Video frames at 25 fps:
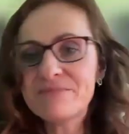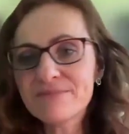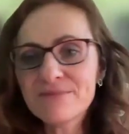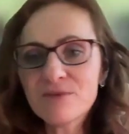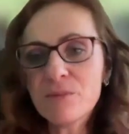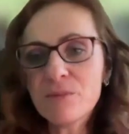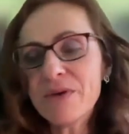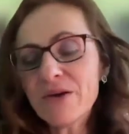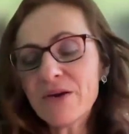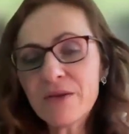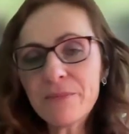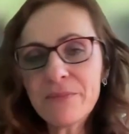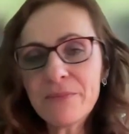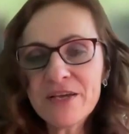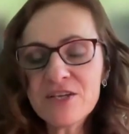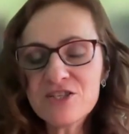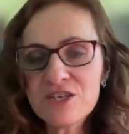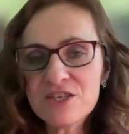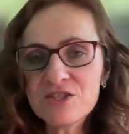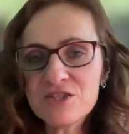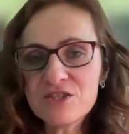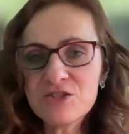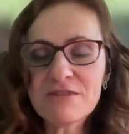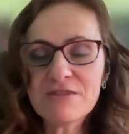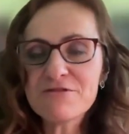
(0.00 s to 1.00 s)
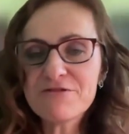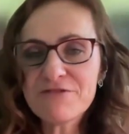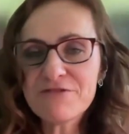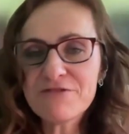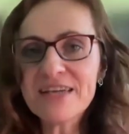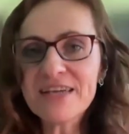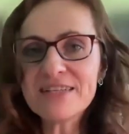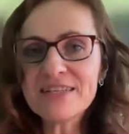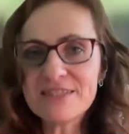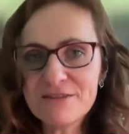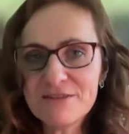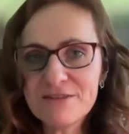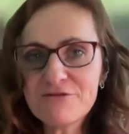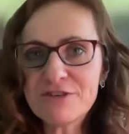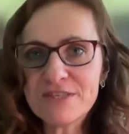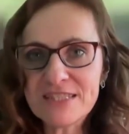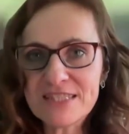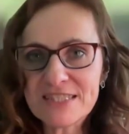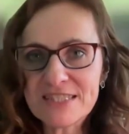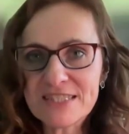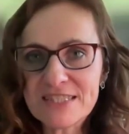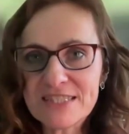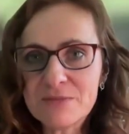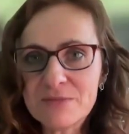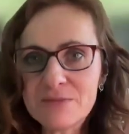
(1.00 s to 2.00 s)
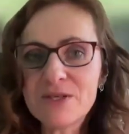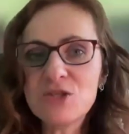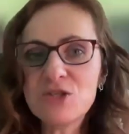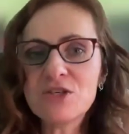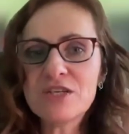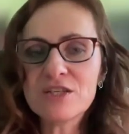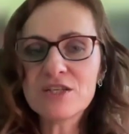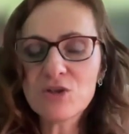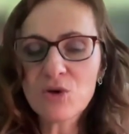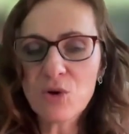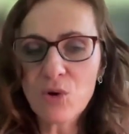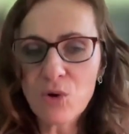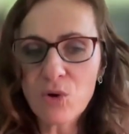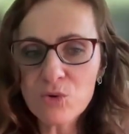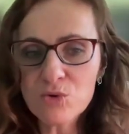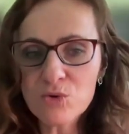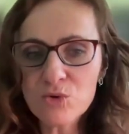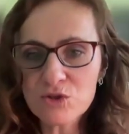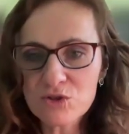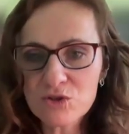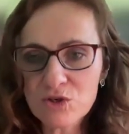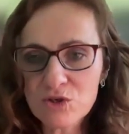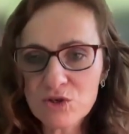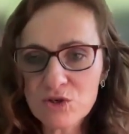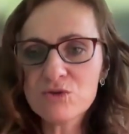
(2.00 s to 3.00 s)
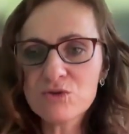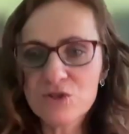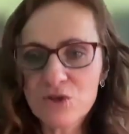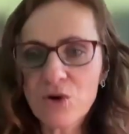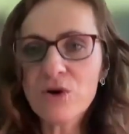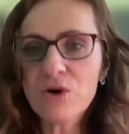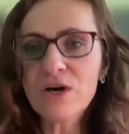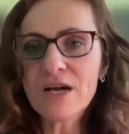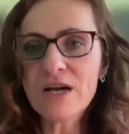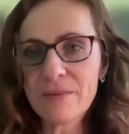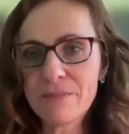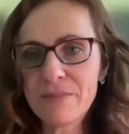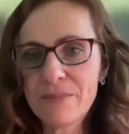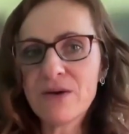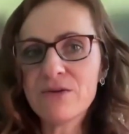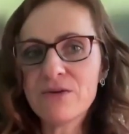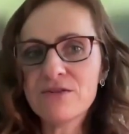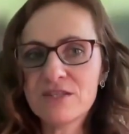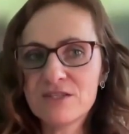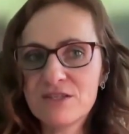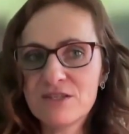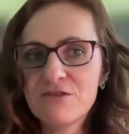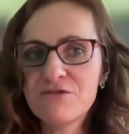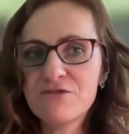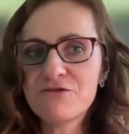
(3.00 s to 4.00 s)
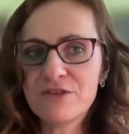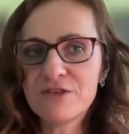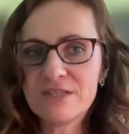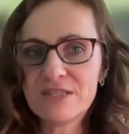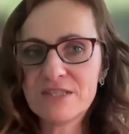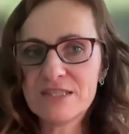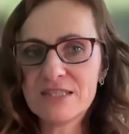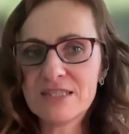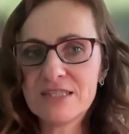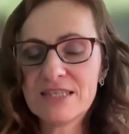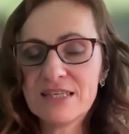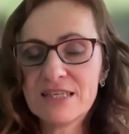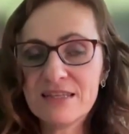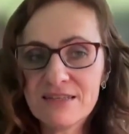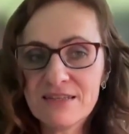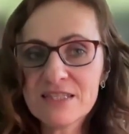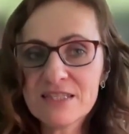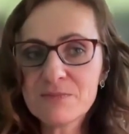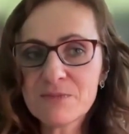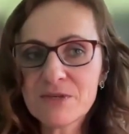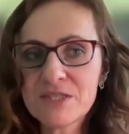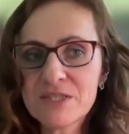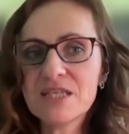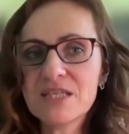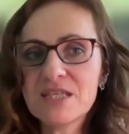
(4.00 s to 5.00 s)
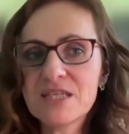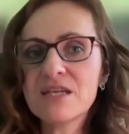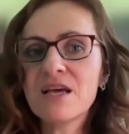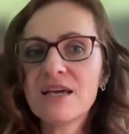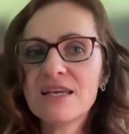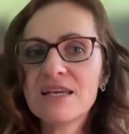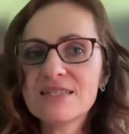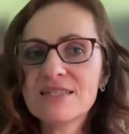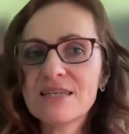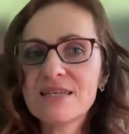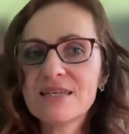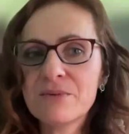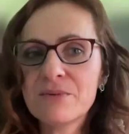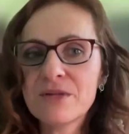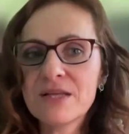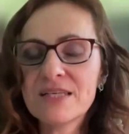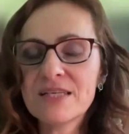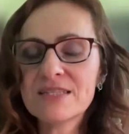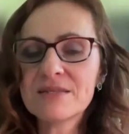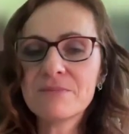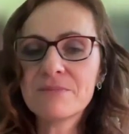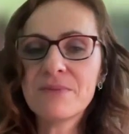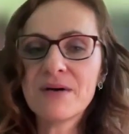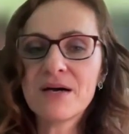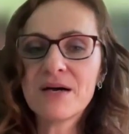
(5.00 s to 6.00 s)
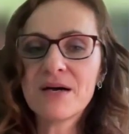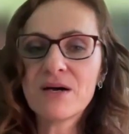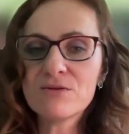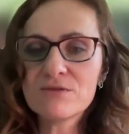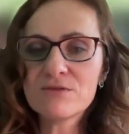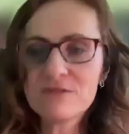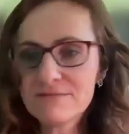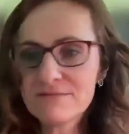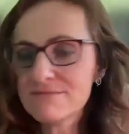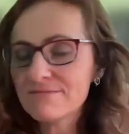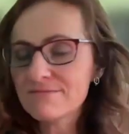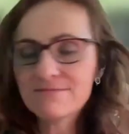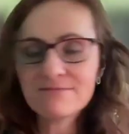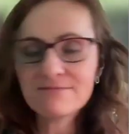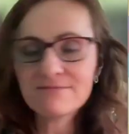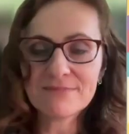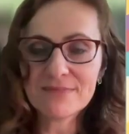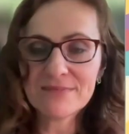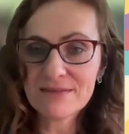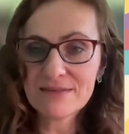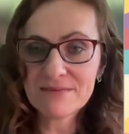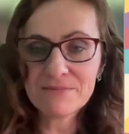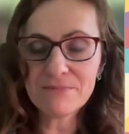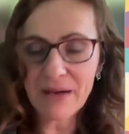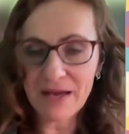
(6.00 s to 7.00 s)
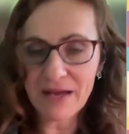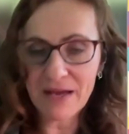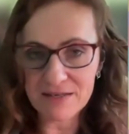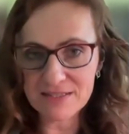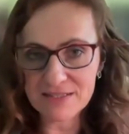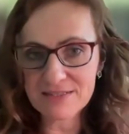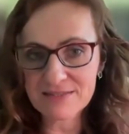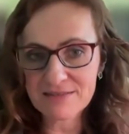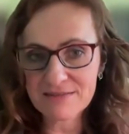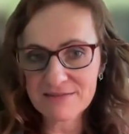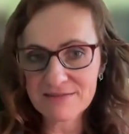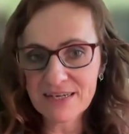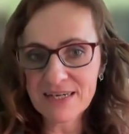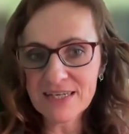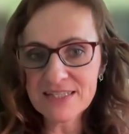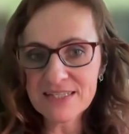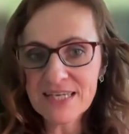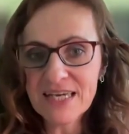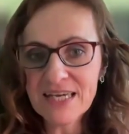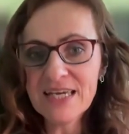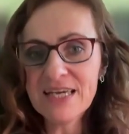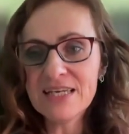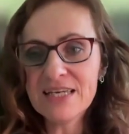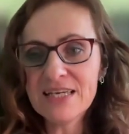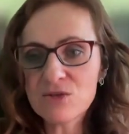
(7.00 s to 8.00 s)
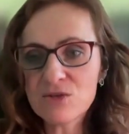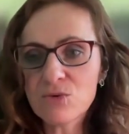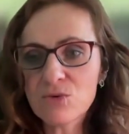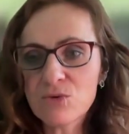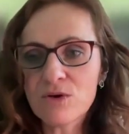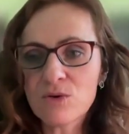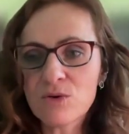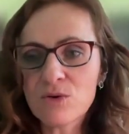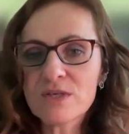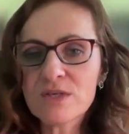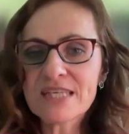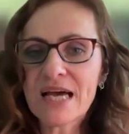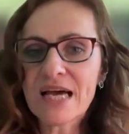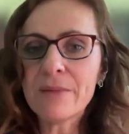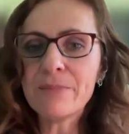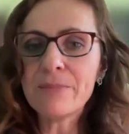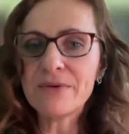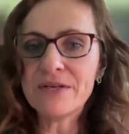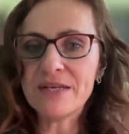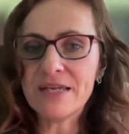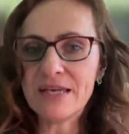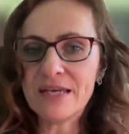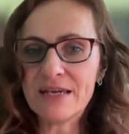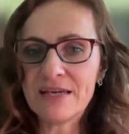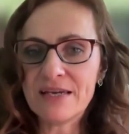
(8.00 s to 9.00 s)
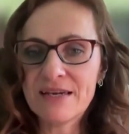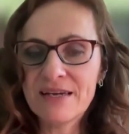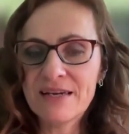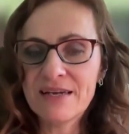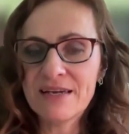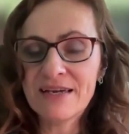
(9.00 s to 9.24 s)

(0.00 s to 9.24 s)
comparing pictures, you can find differences, but you can also talk about the differences. In this particular example, it's about past, right? So what was happening?